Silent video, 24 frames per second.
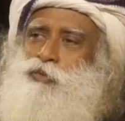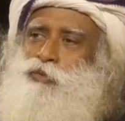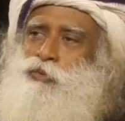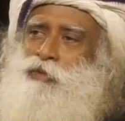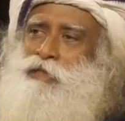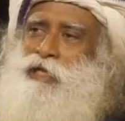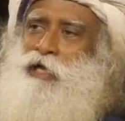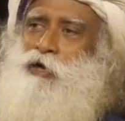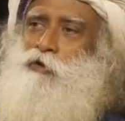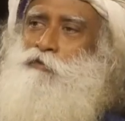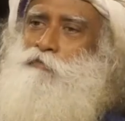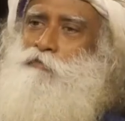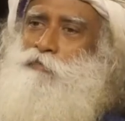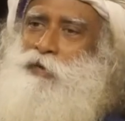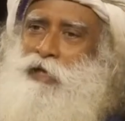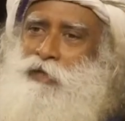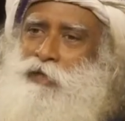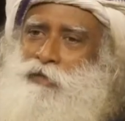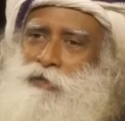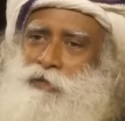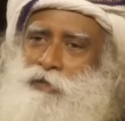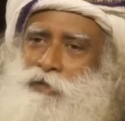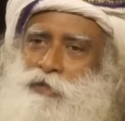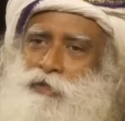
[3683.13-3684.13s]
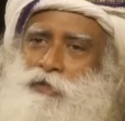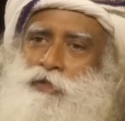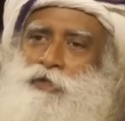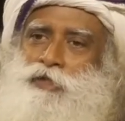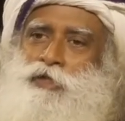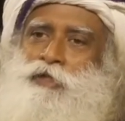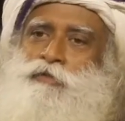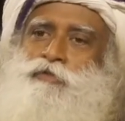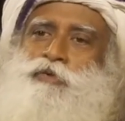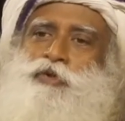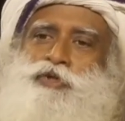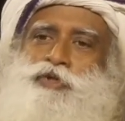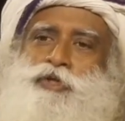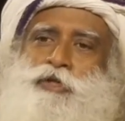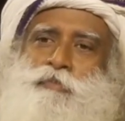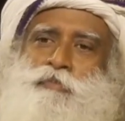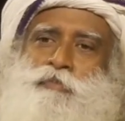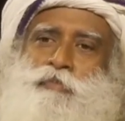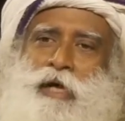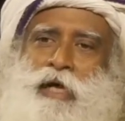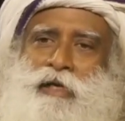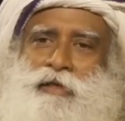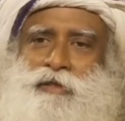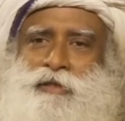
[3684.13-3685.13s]
love practice, devotion
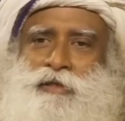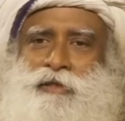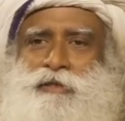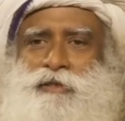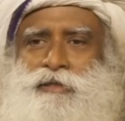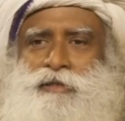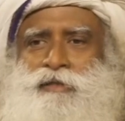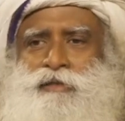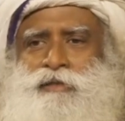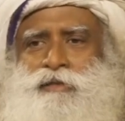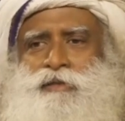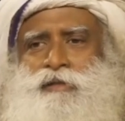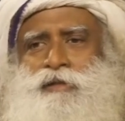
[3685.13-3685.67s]
practice?